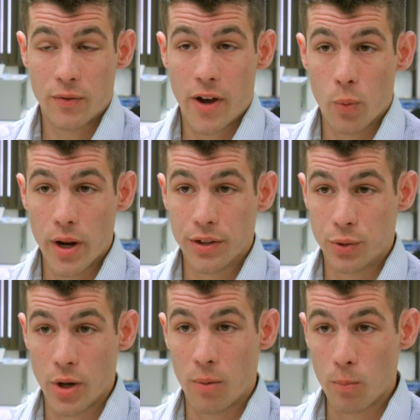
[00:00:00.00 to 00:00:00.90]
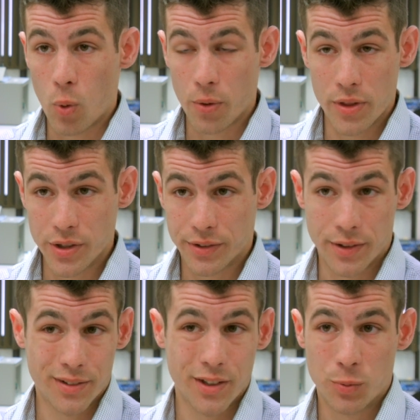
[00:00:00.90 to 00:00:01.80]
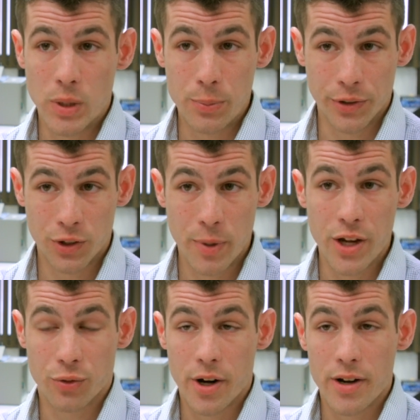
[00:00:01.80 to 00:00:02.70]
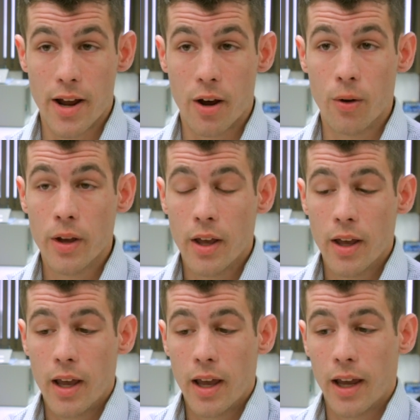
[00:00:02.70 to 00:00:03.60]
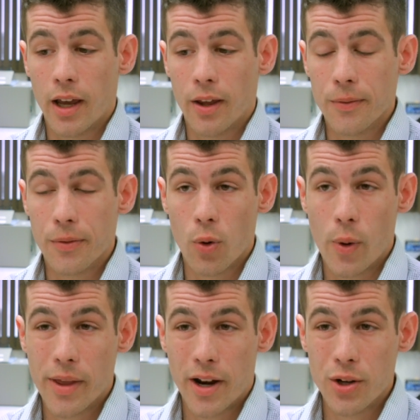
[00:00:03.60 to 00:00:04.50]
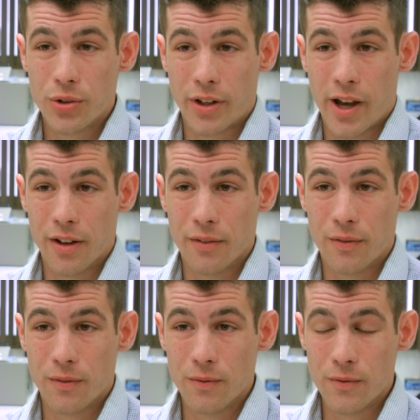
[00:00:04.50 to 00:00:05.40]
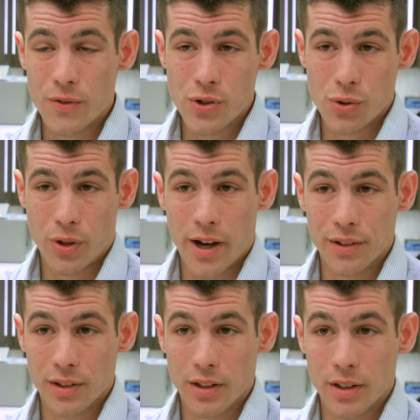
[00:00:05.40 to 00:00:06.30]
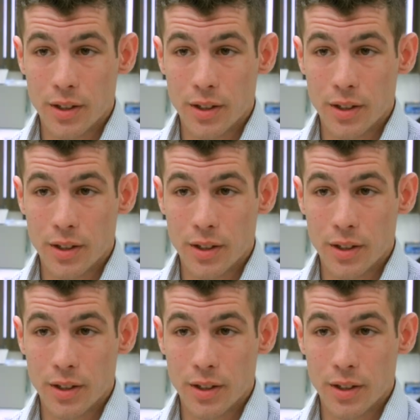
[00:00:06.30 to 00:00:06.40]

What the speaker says: to find ways to help more than just the 6 people in space right now. And the way that I usually kind of visualize it